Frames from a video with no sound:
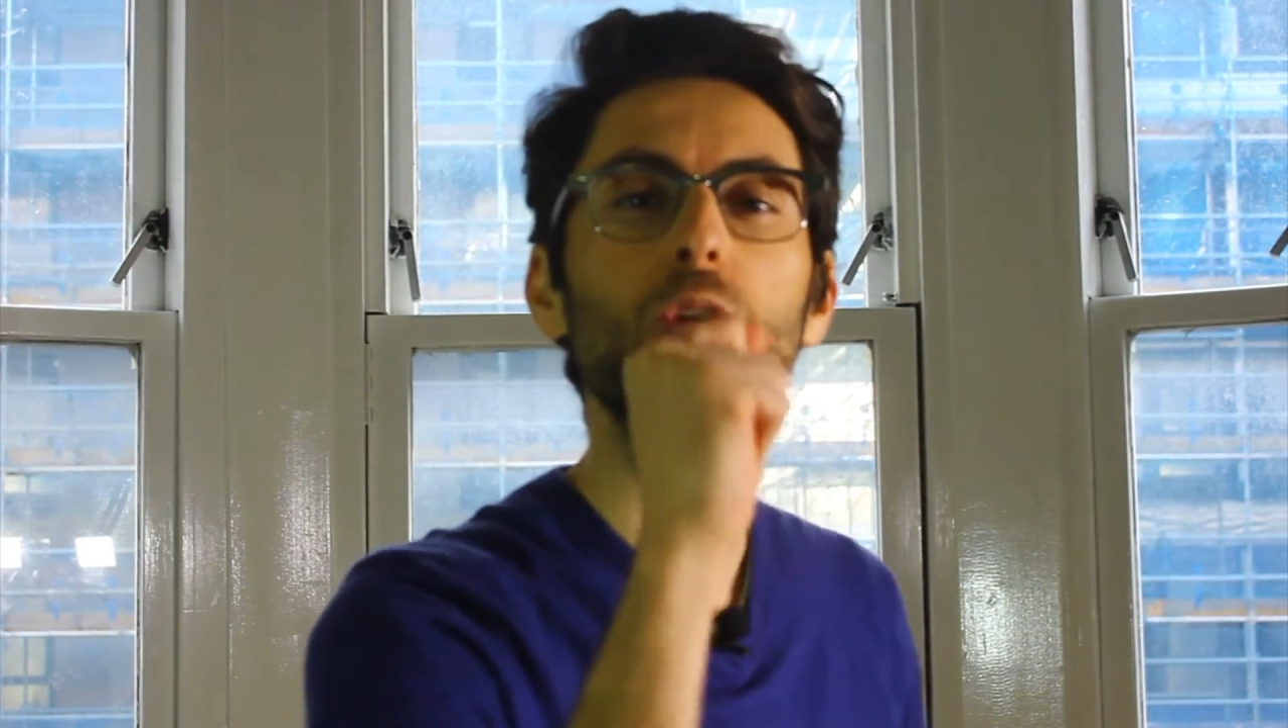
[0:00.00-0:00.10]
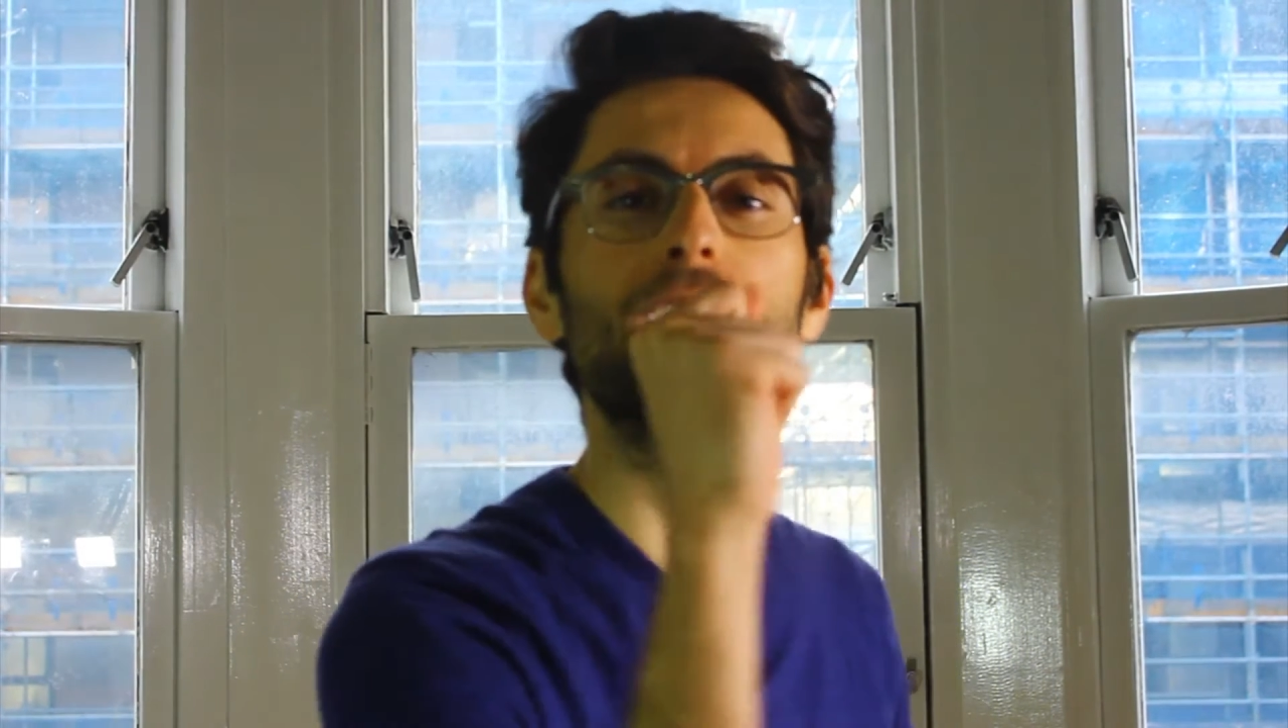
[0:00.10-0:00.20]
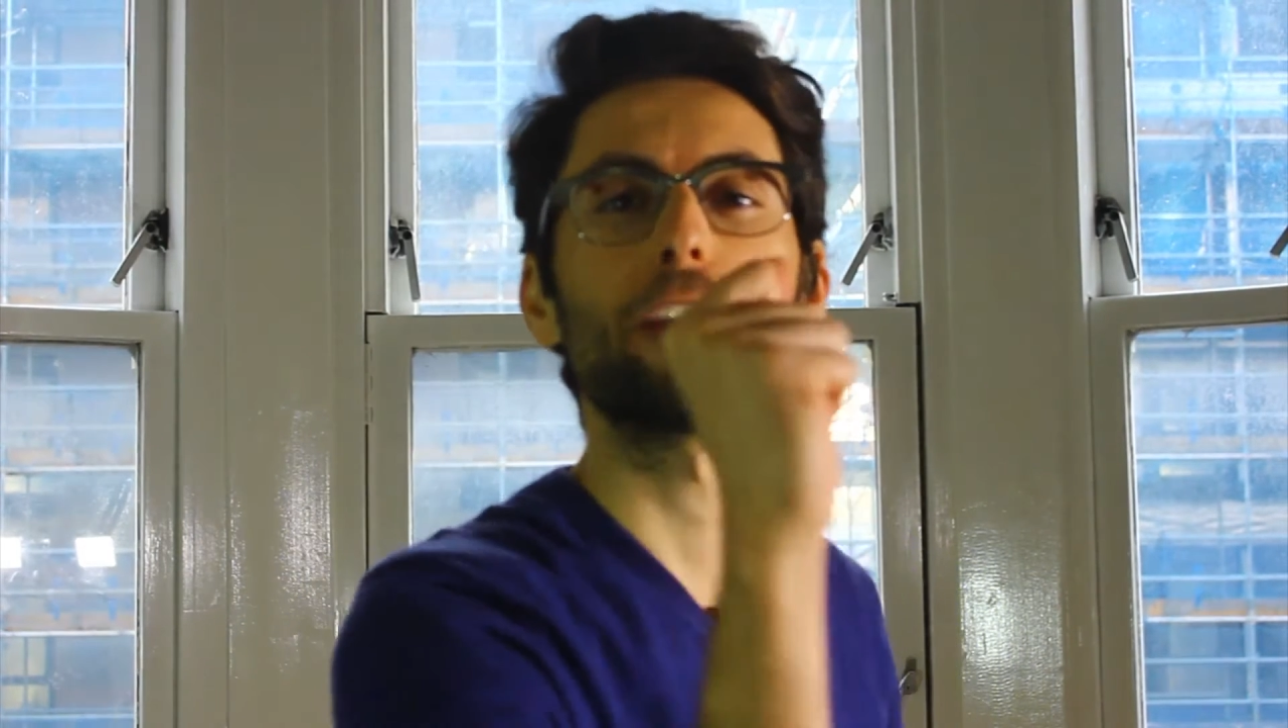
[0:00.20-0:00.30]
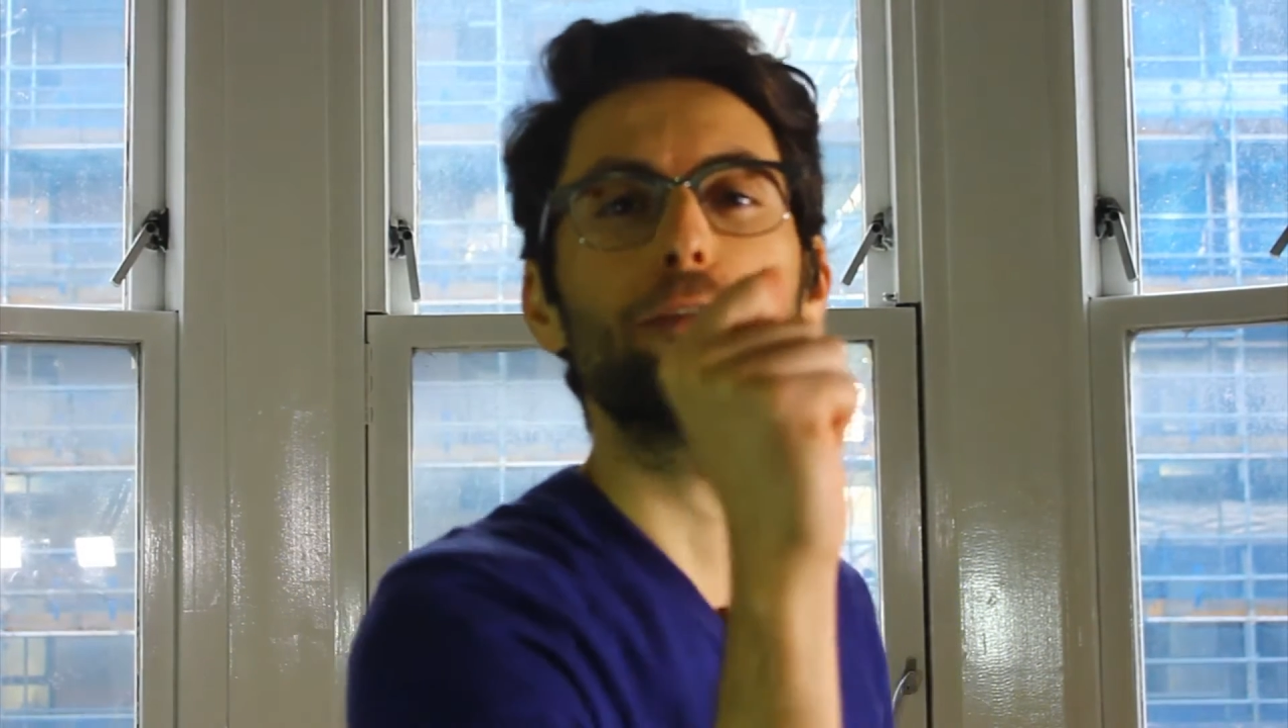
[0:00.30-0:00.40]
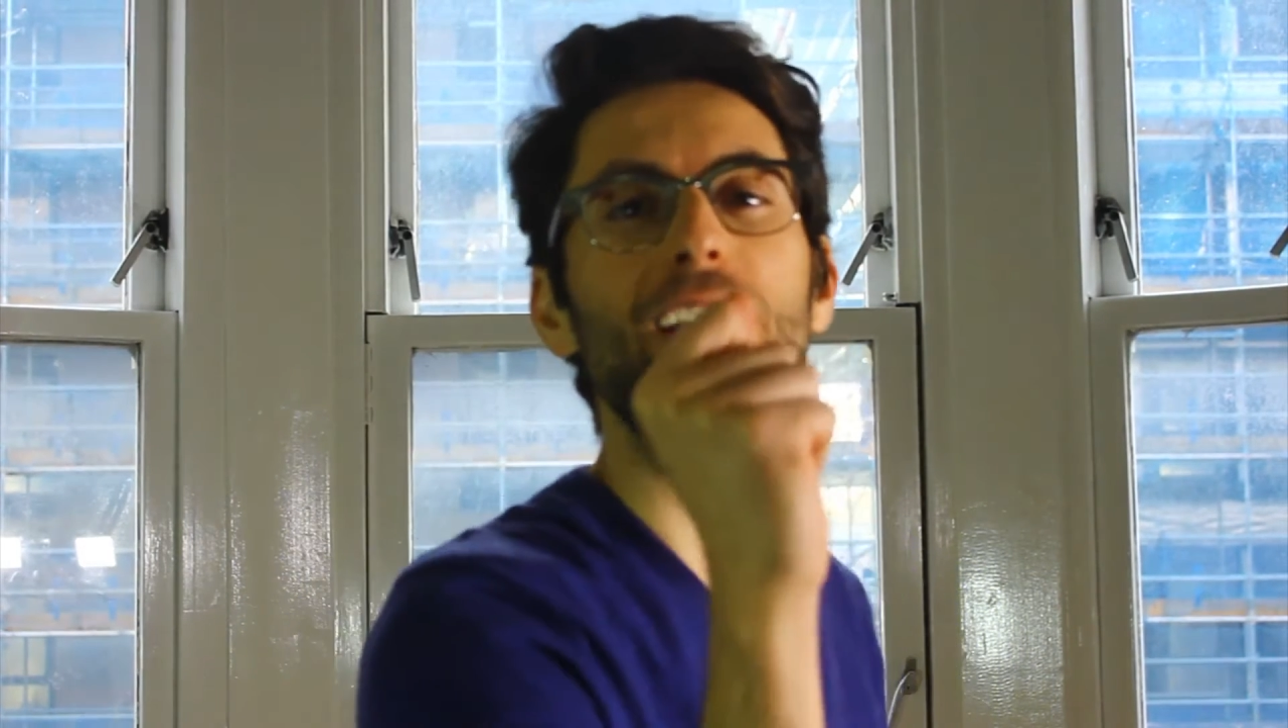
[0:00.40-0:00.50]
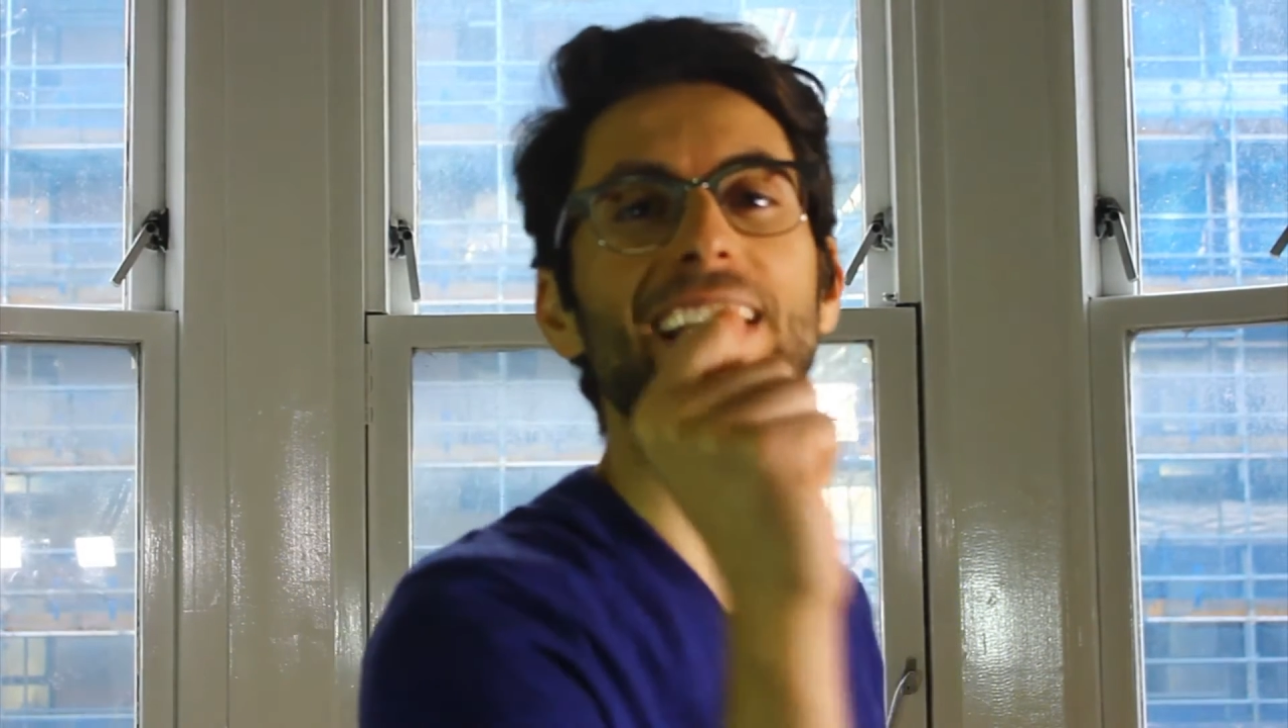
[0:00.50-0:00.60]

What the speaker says: you're gonna feel